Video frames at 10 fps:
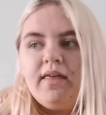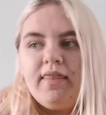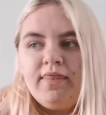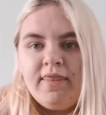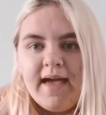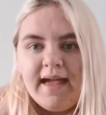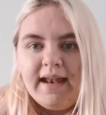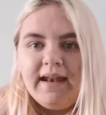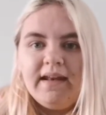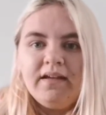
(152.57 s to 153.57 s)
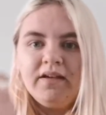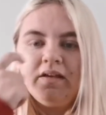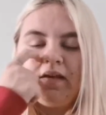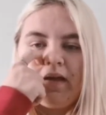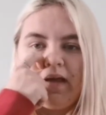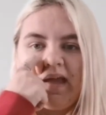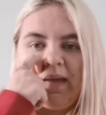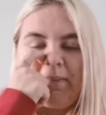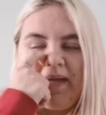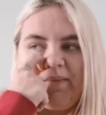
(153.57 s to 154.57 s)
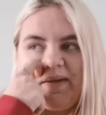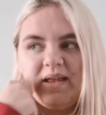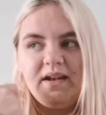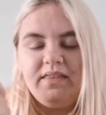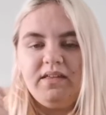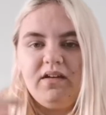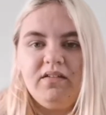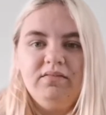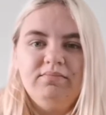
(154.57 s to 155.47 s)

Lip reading: then it may be another